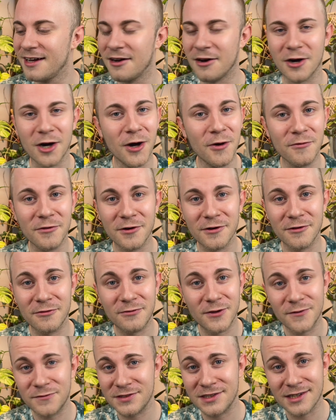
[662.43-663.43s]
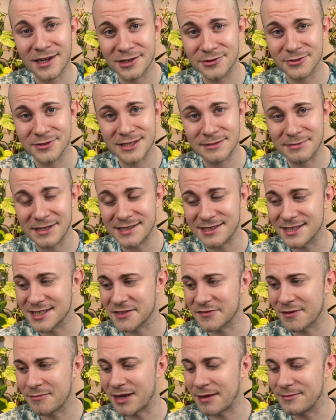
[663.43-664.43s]
over fifteen hundred species
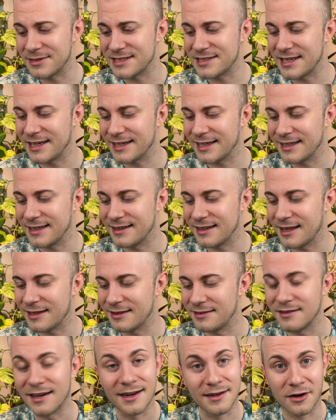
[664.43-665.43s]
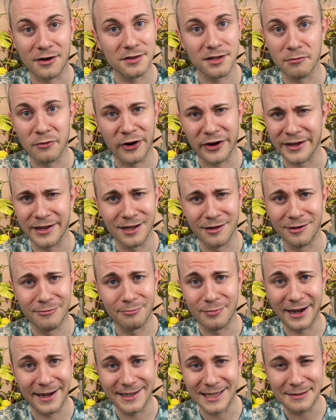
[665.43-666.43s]
if I'm not mistaken, not on the market
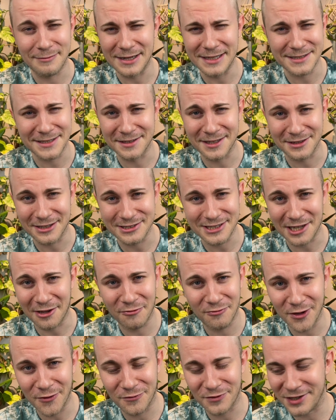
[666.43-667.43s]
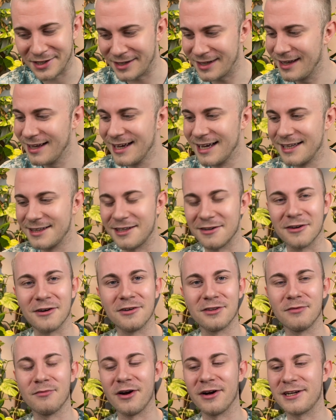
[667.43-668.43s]
by any means. I think there's like fifty that are
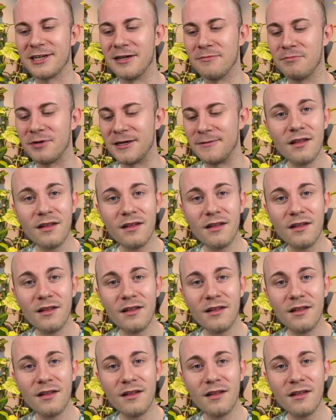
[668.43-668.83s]
on the market, but